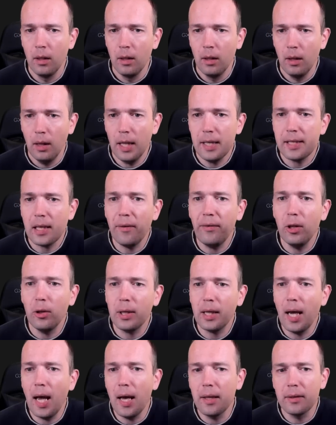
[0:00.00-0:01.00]
Let's have a look
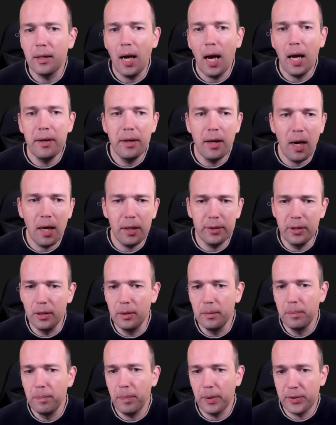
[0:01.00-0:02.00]
at
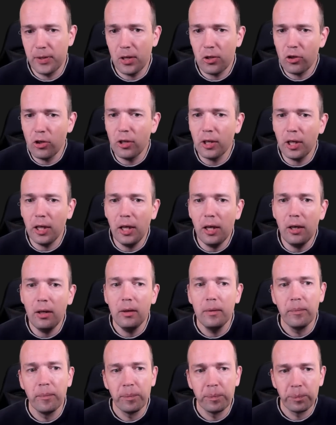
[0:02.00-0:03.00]
another position
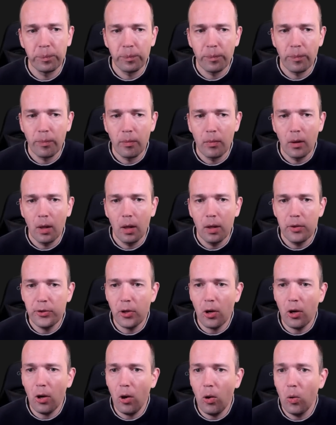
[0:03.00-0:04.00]
here.
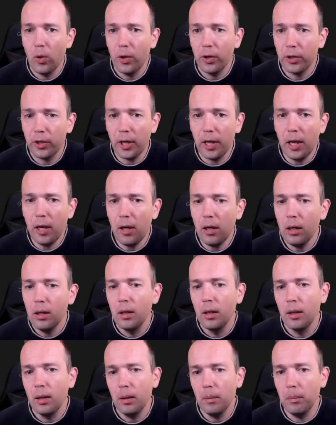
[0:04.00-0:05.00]
So here,
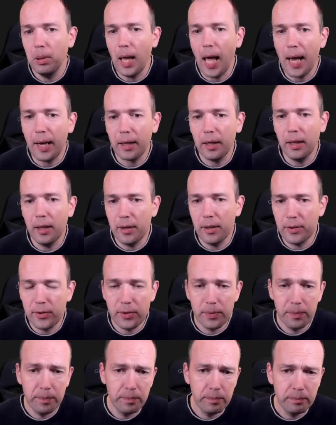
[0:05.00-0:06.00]
black
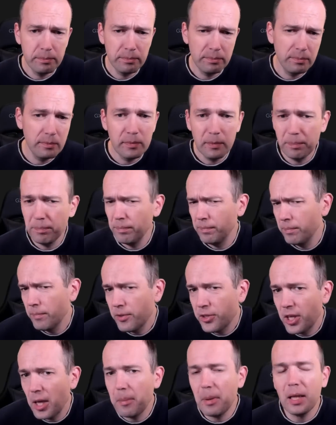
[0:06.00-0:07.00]
is
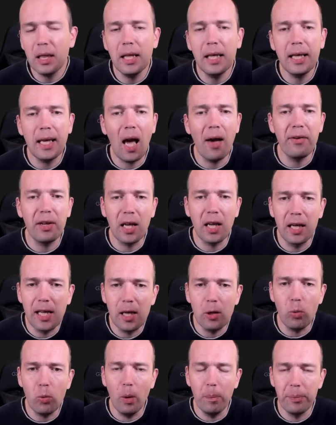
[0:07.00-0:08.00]
seemingly having an
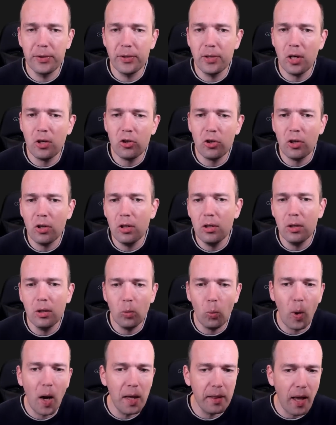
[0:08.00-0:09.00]
equal position.
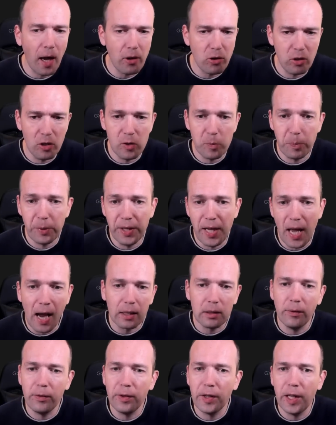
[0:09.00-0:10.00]
White actually is pretty
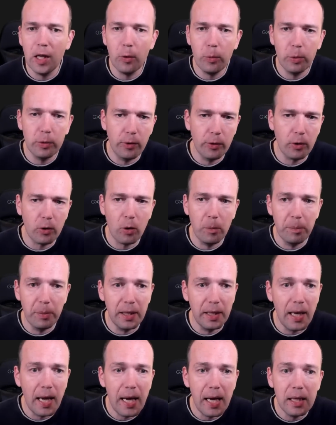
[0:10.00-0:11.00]
active here with the rook on
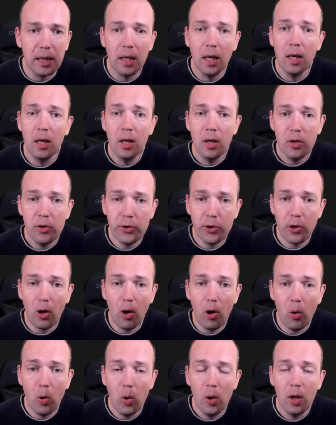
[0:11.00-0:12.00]
b8.
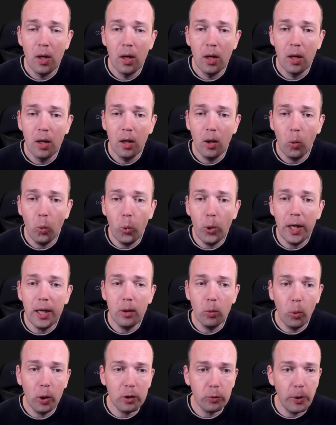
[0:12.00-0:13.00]
So
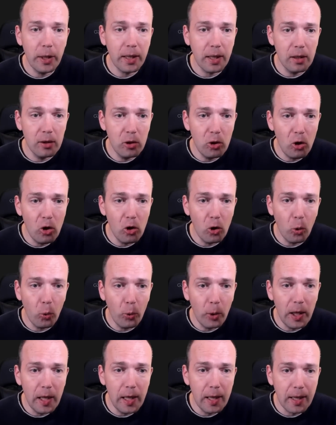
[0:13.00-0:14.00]
what we can do,
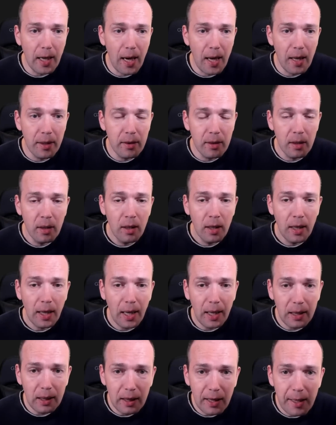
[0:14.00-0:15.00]
we can
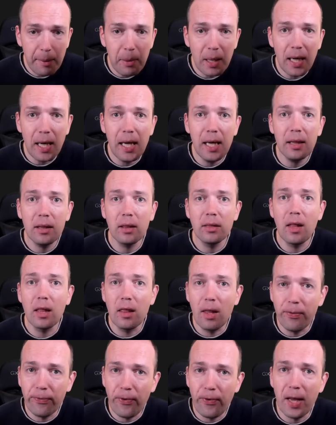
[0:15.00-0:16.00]
eliminate the
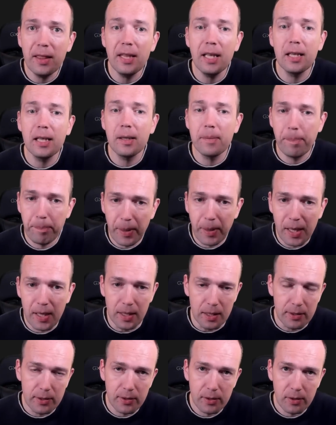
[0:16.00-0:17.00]
defending
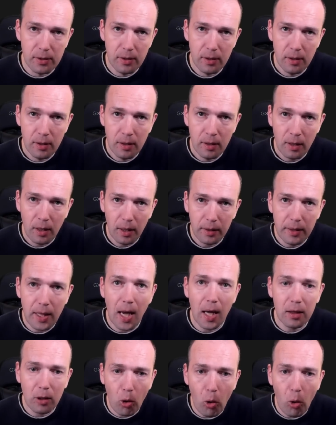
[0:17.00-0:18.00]
piece
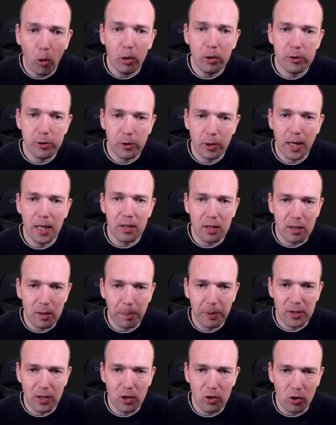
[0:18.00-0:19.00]
that holds together the
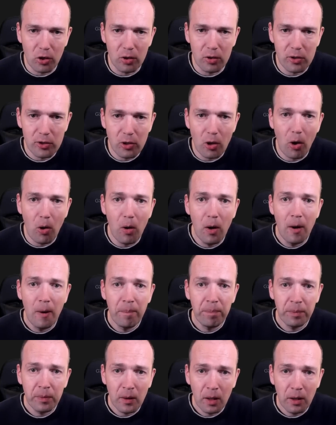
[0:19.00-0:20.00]
position. So
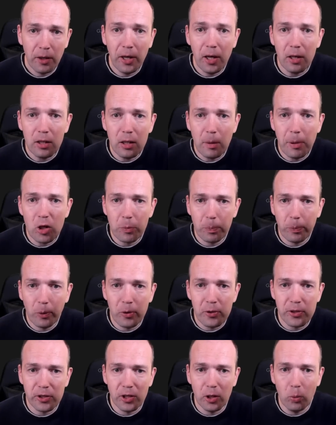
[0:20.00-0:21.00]
here the bishop on
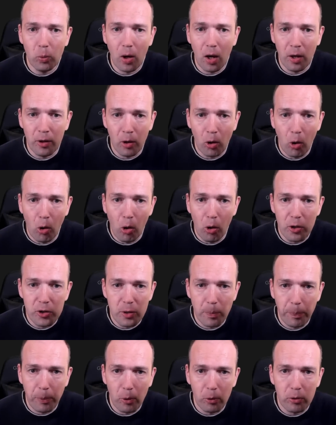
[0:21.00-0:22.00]
c1 holds the
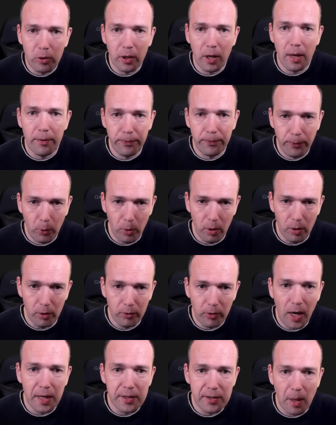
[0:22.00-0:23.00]
pawn on f4,
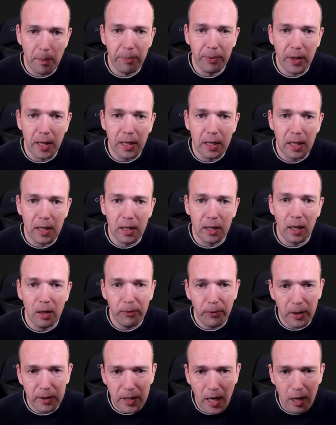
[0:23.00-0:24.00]
right? So I'm thinking, if
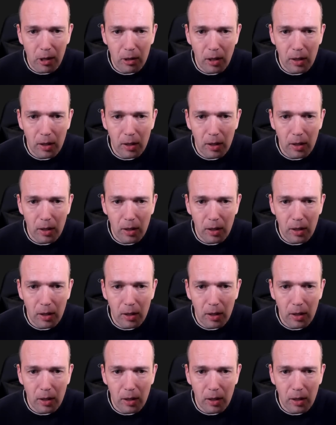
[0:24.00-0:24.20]
I take on